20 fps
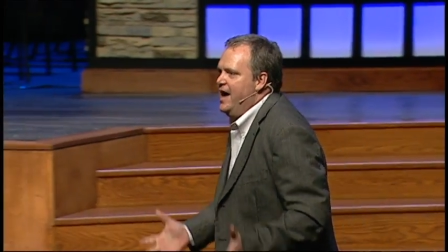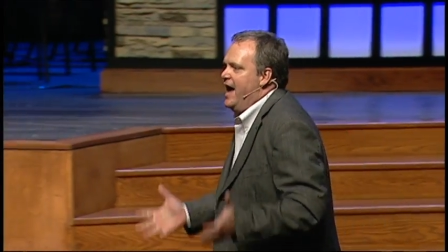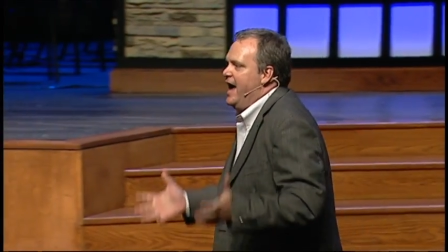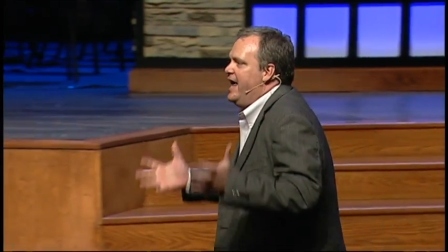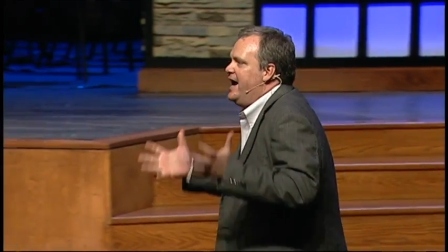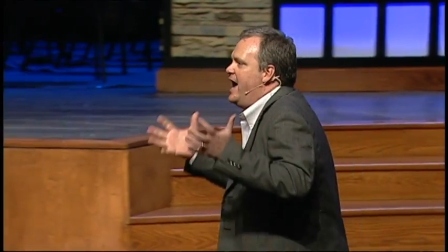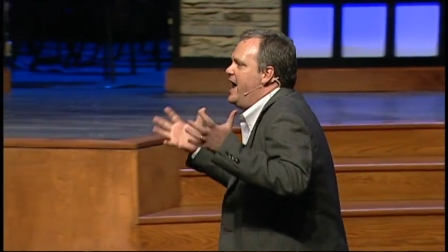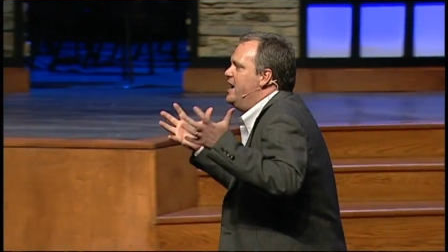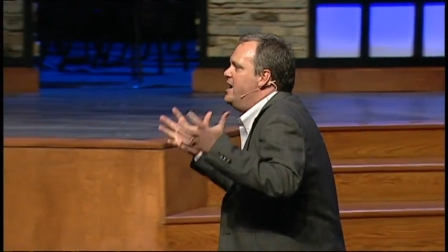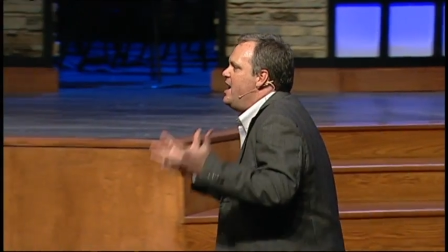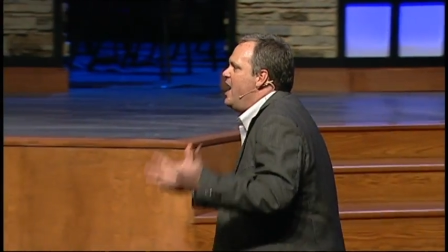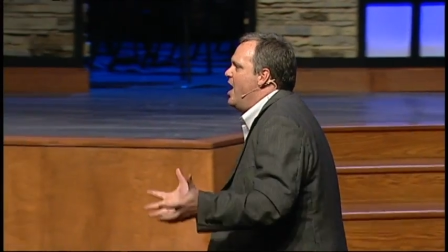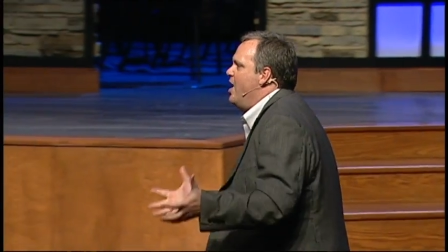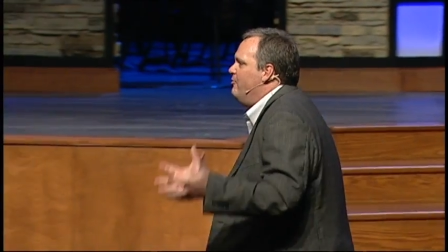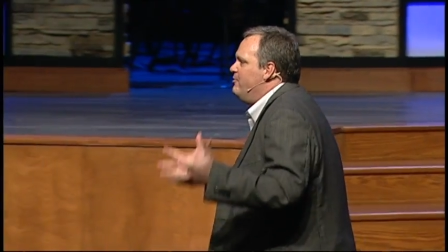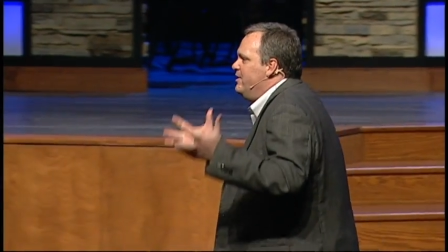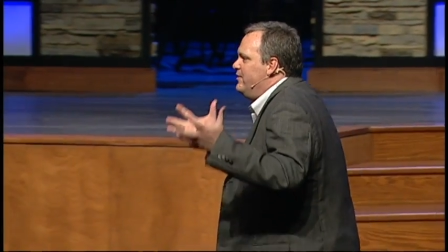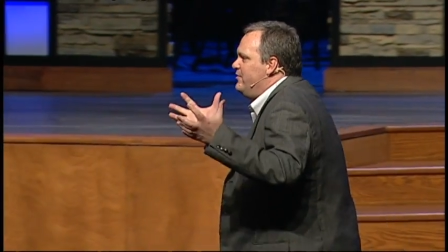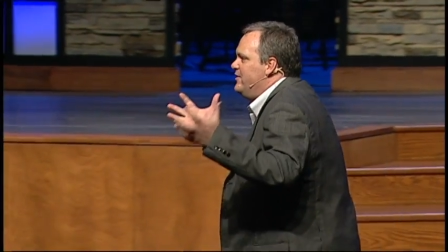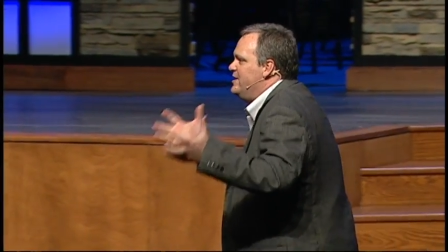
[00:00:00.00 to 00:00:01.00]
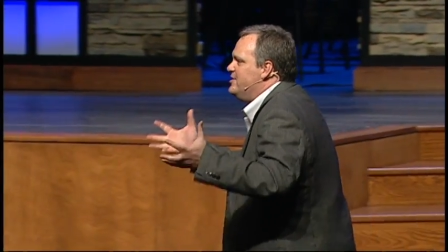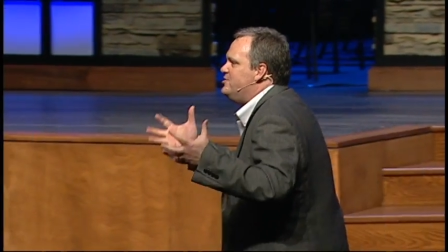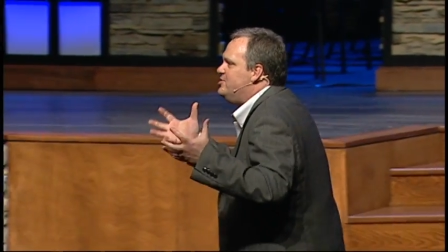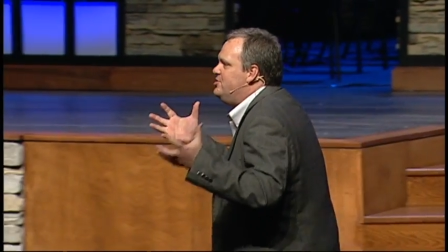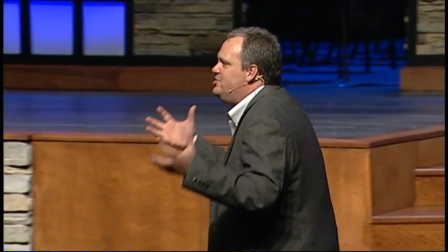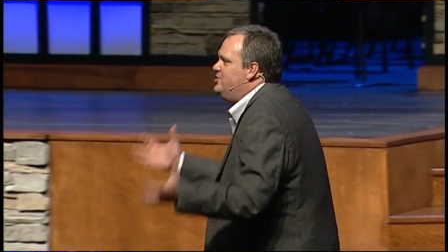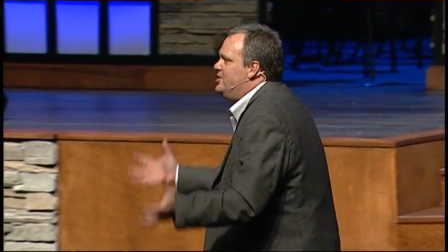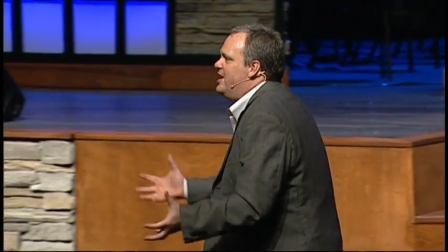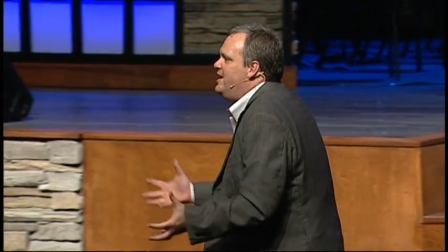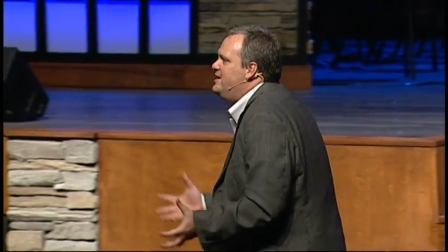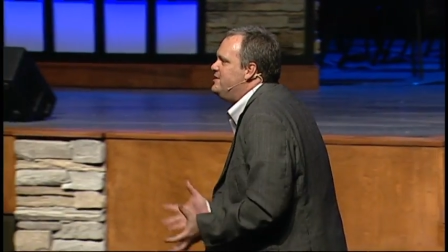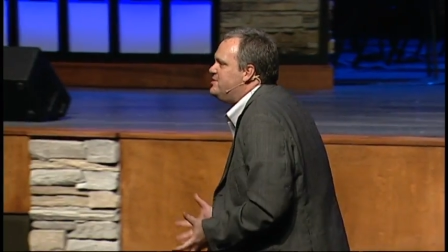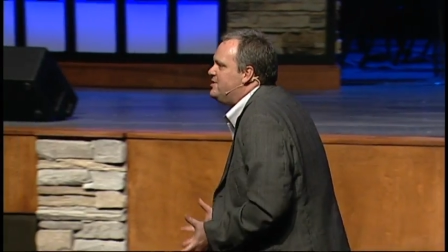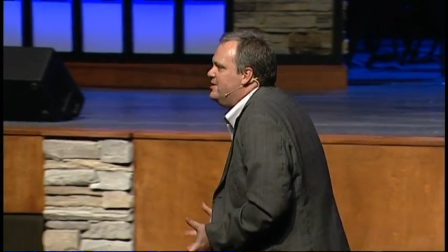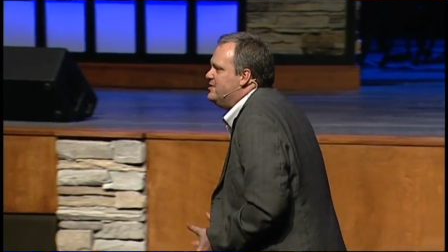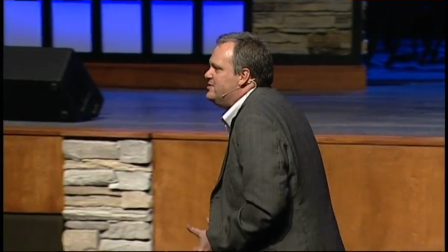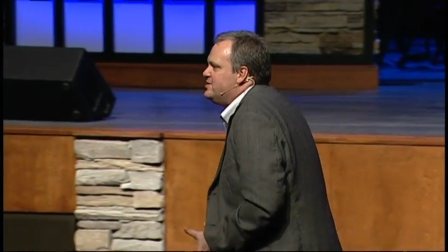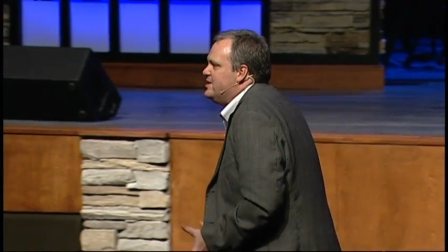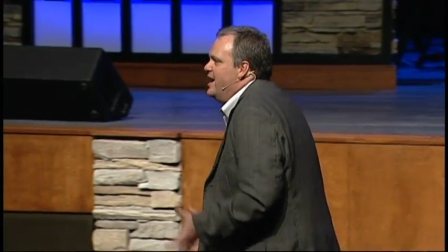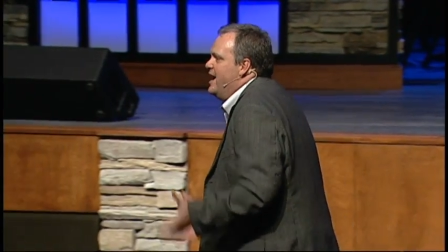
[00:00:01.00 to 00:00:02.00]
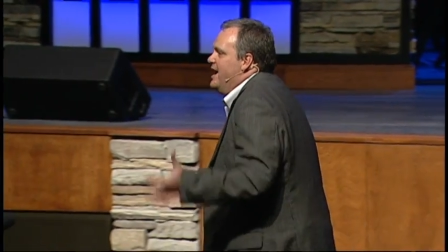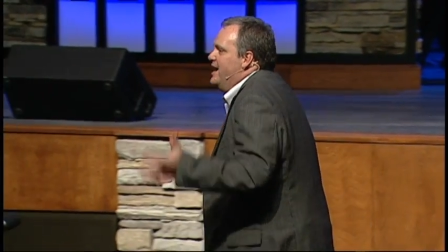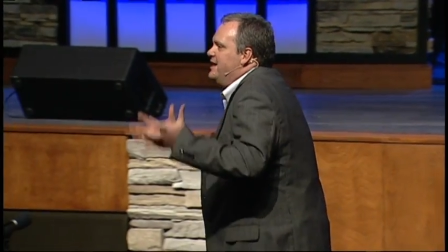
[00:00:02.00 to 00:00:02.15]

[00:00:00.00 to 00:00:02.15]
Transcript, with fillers: And I know that this Jesus